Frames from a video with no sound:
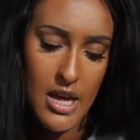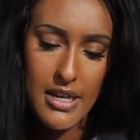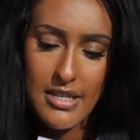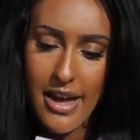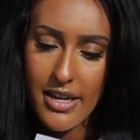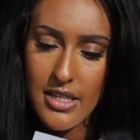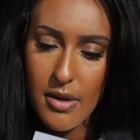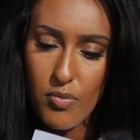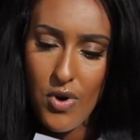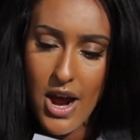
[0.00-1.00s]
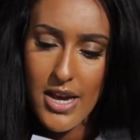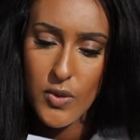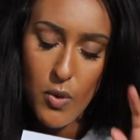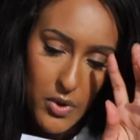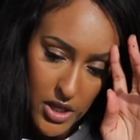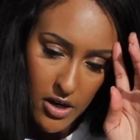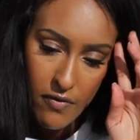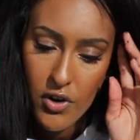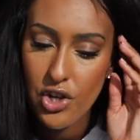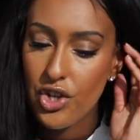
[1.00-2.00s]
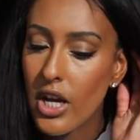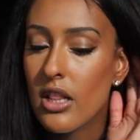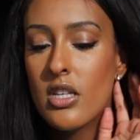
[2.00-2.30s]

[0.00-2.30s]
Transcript: exact same price. Well, with the conversion,